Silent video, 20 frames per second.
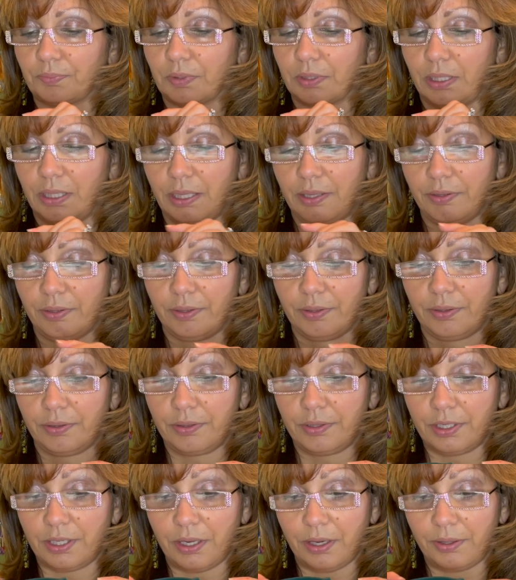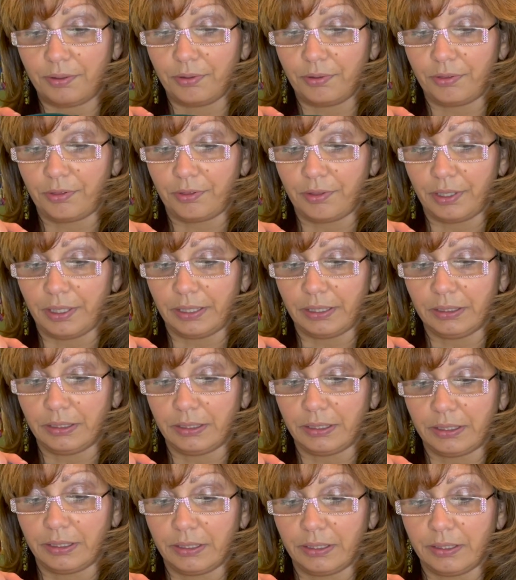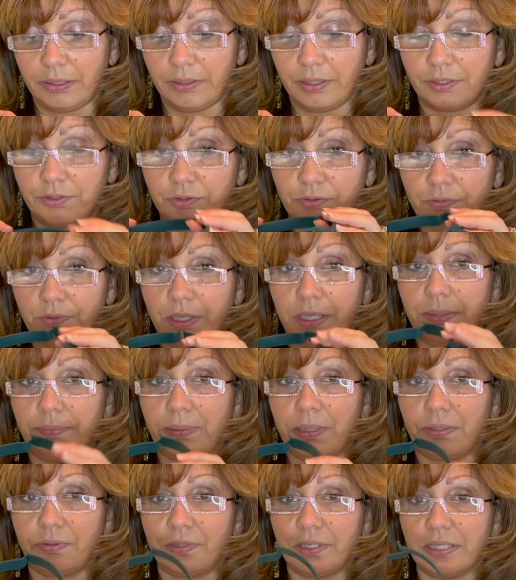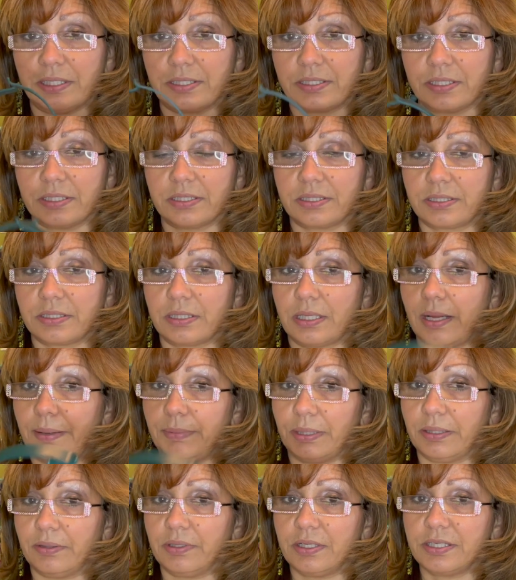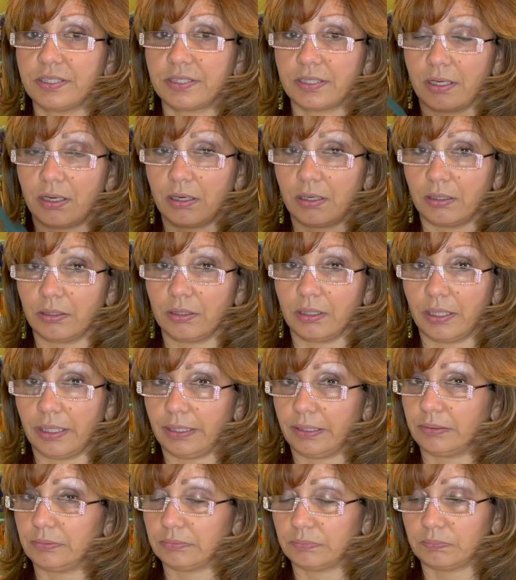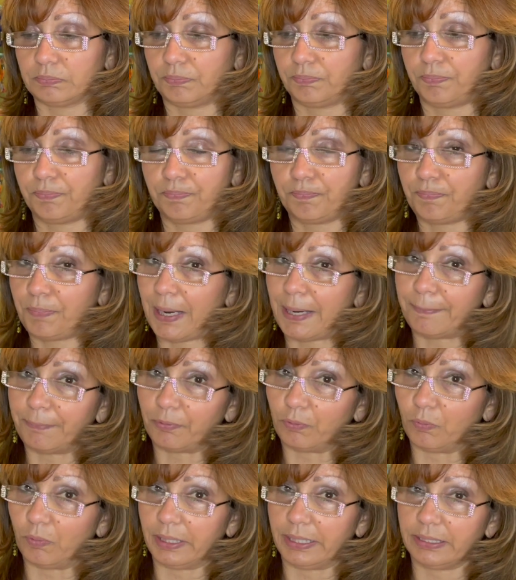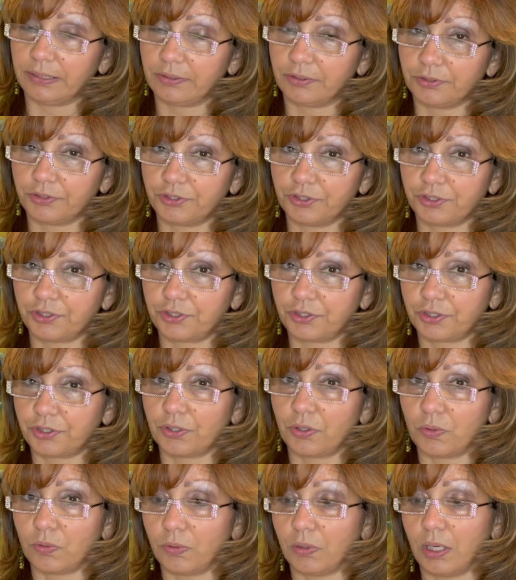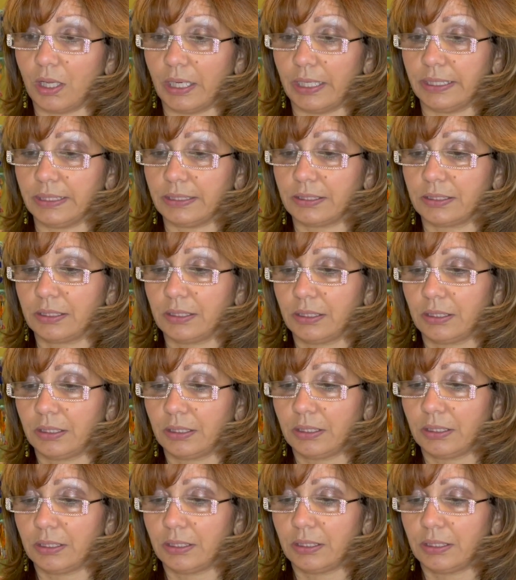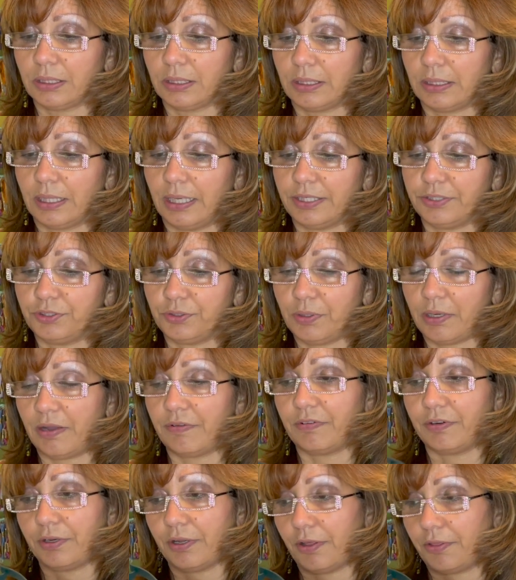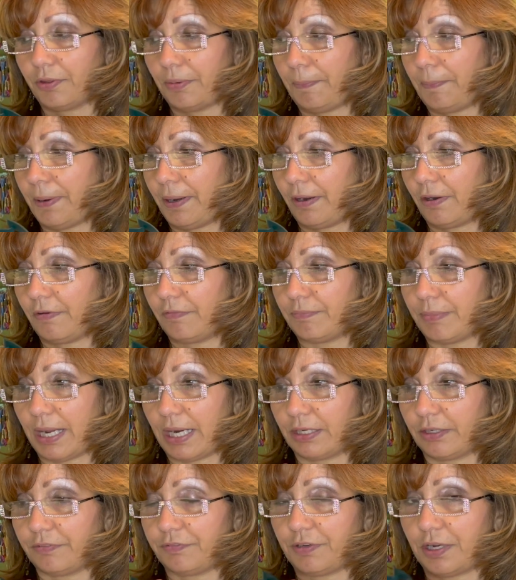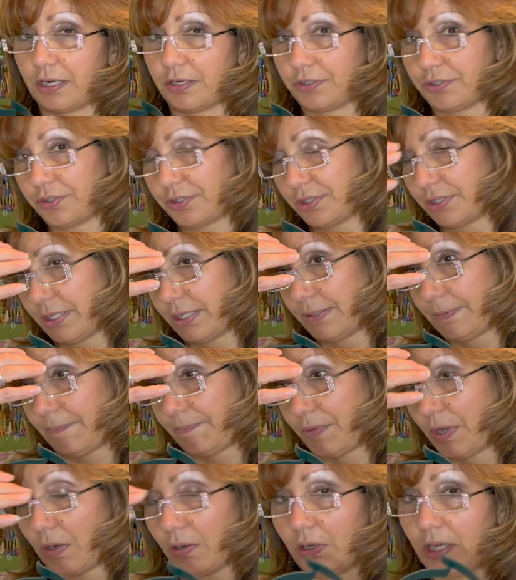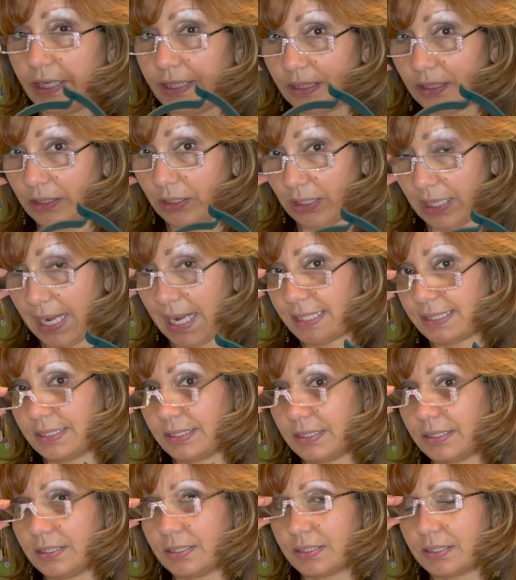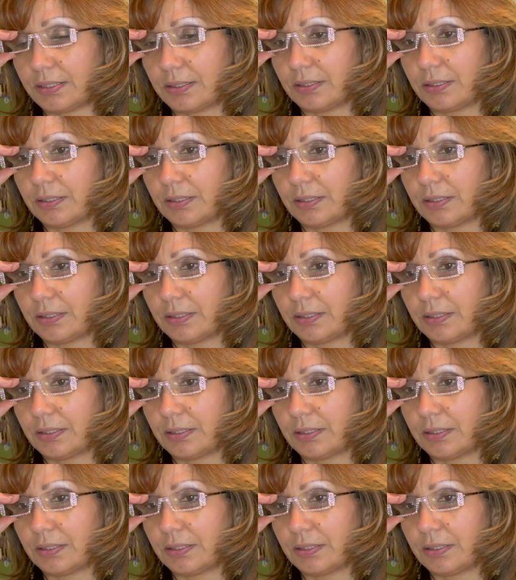And the other thing that's great about these is, I mean, these are like paperweight. They're just so light. I do have another pair of magnifiers that are like glasses,